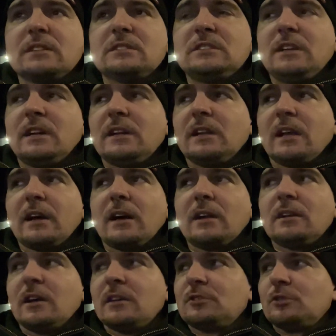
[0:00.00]
see that. Like
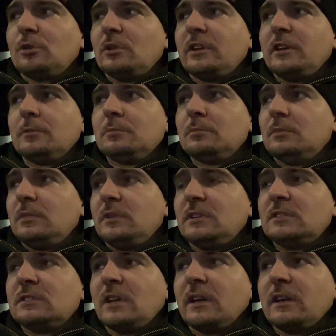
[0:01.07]
I told him,
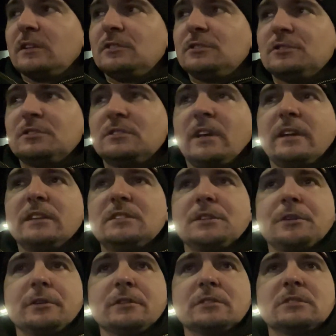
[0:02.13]
it's like, just take it
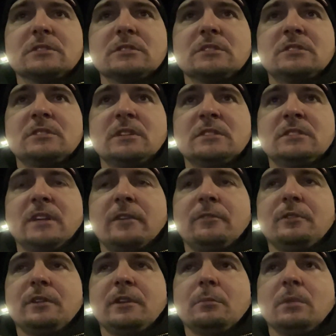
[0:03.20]
serious, because it's
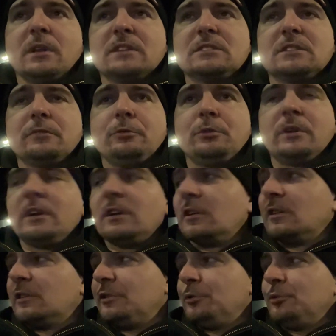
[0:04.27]
definitely a blessing. If you get
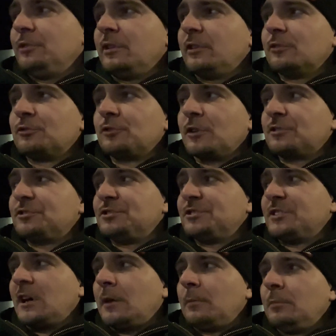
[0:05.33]
on a union construction
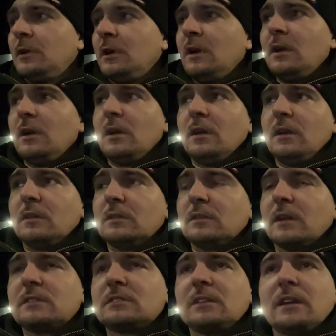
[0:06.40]
job,
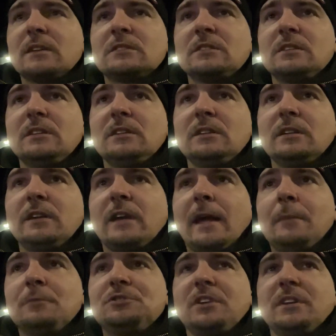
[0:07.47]
that's
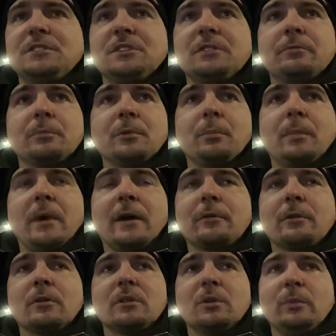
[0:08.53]
game changing from the
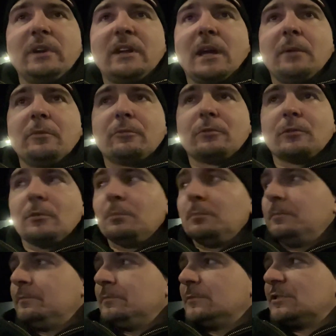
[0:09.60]
background that we came from.
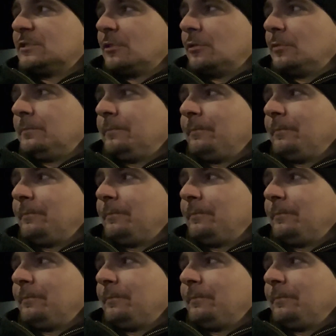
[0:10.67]
So